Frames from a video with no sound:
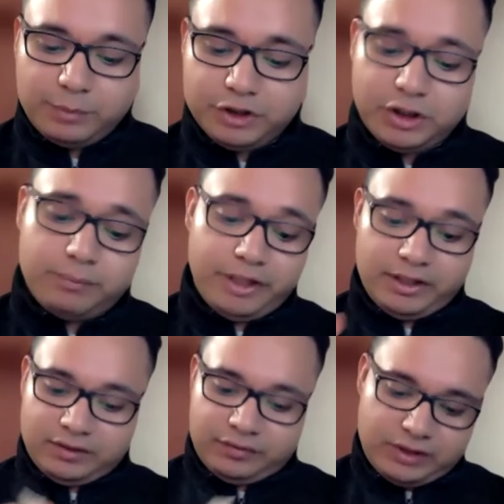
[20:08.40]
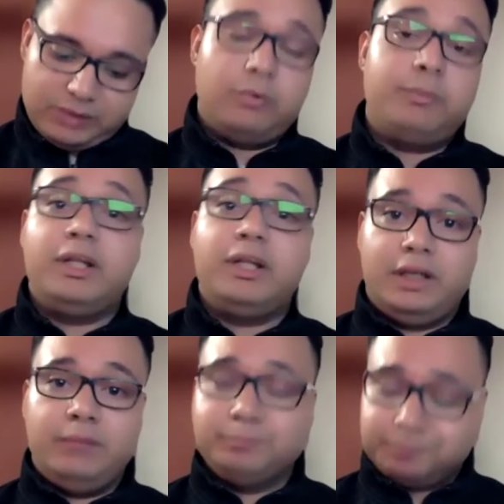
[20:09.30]
temperature because of this
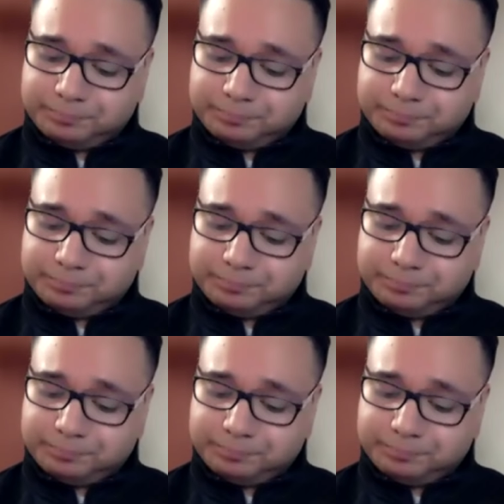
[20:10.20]
mobility,